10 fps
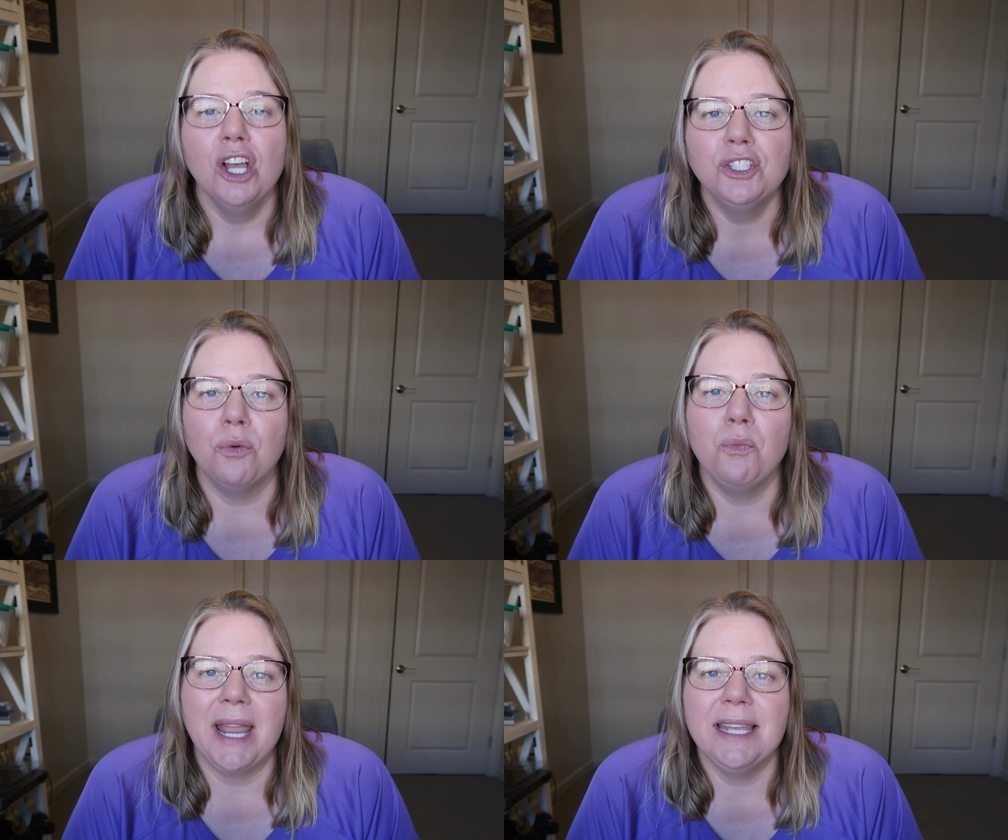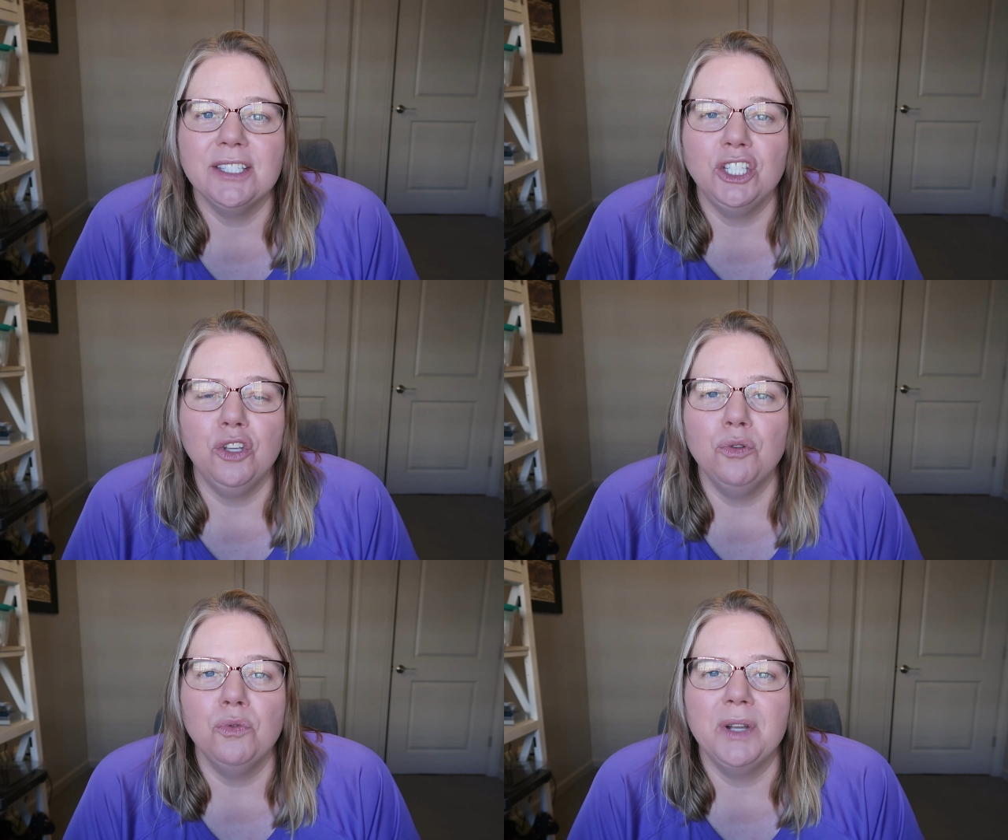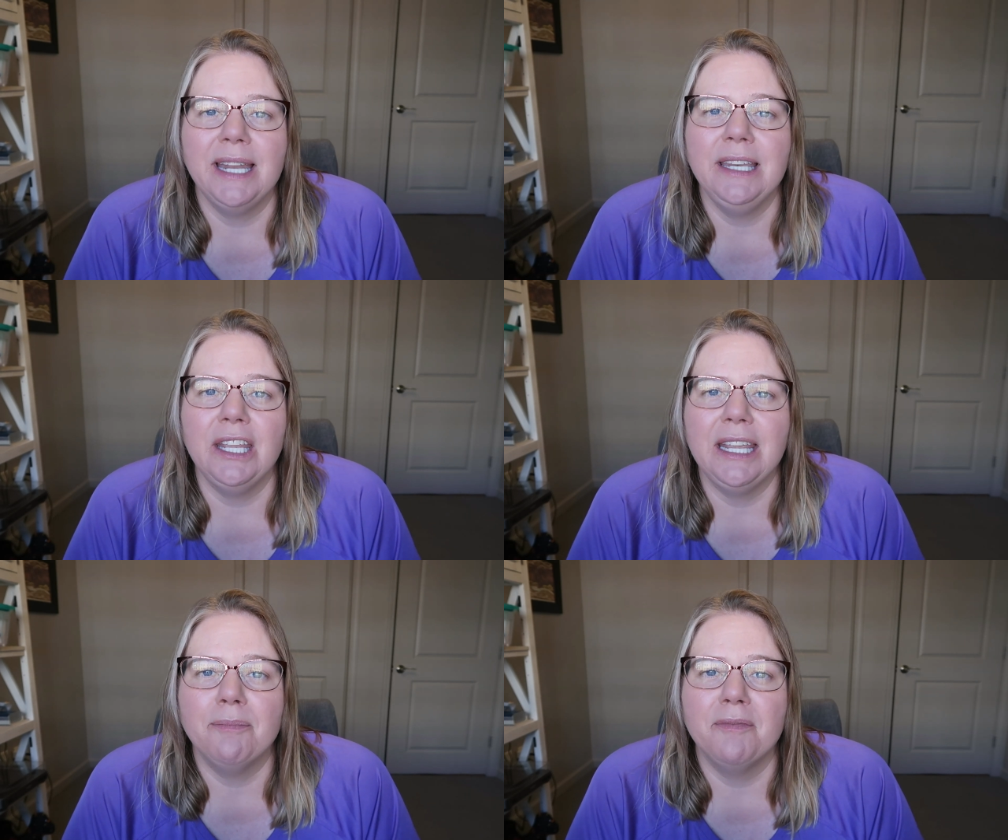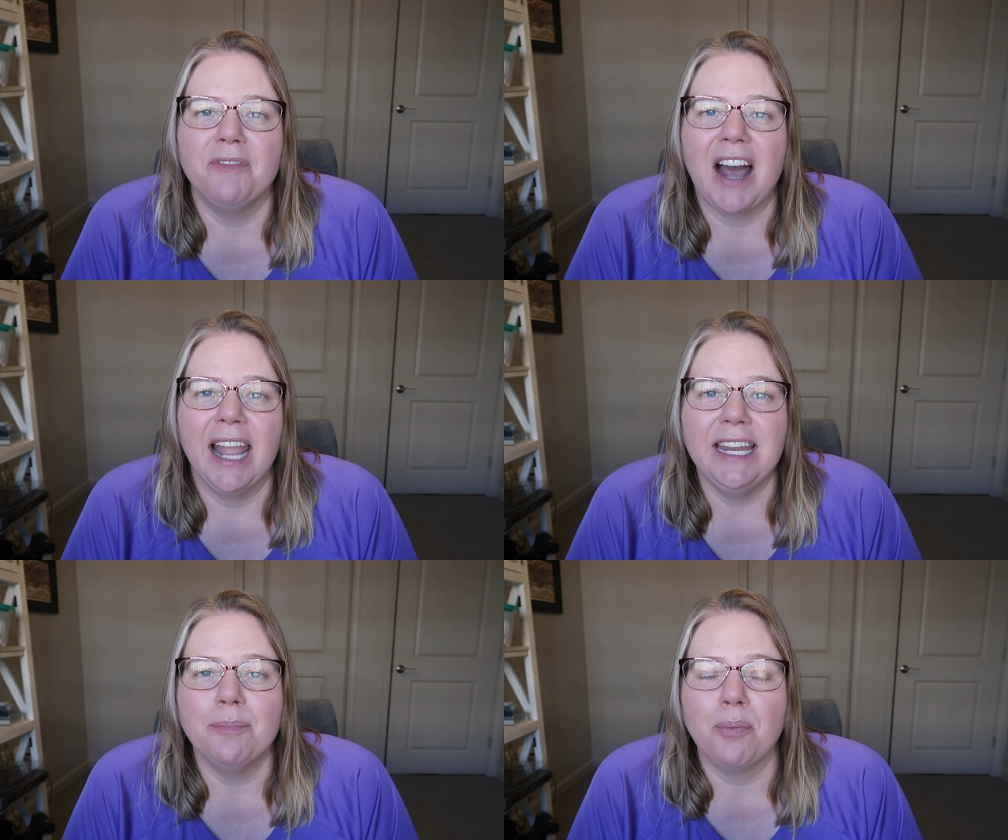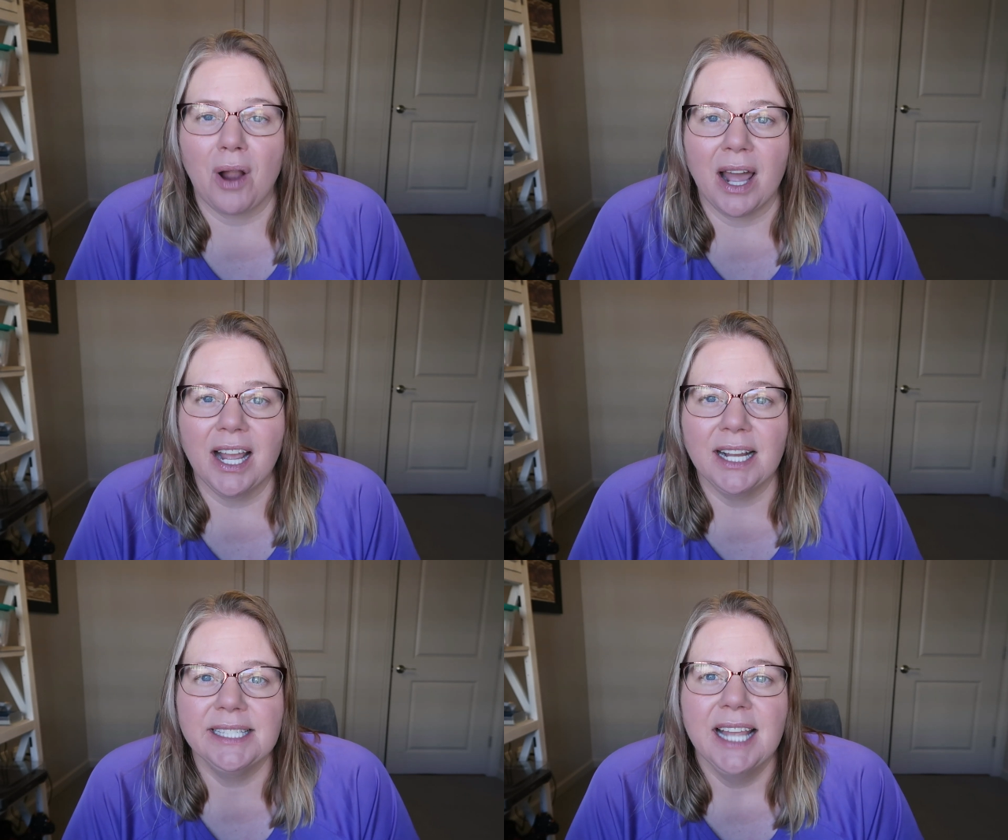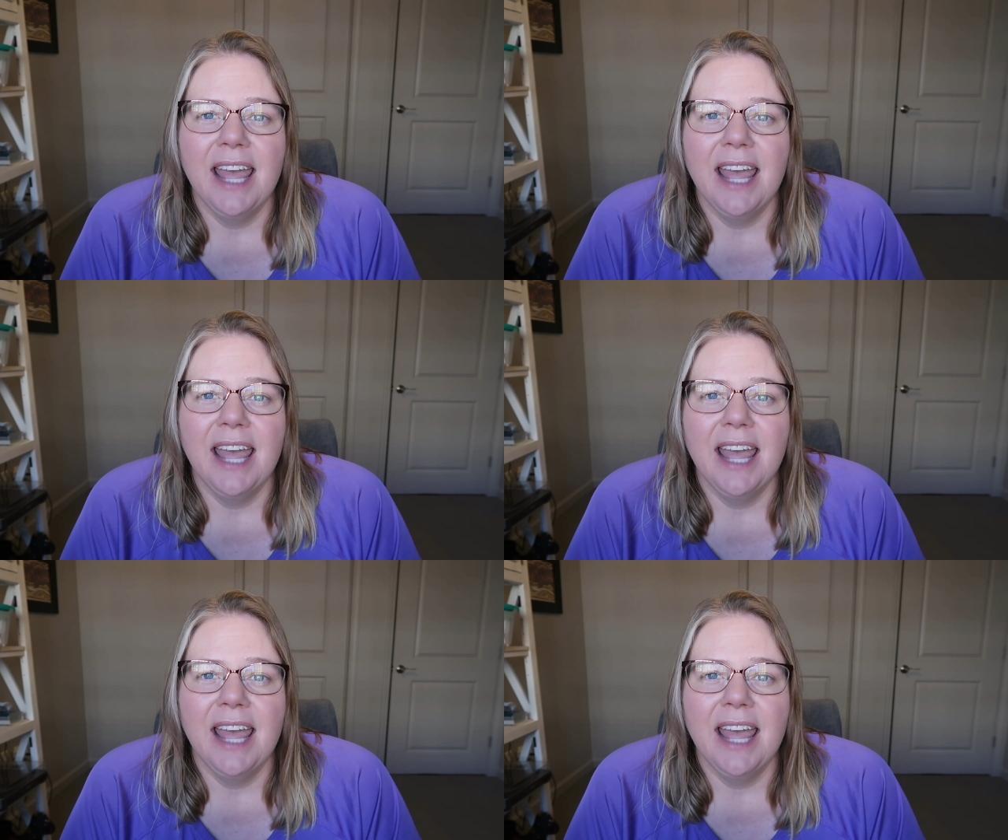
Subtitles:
So ways you can find products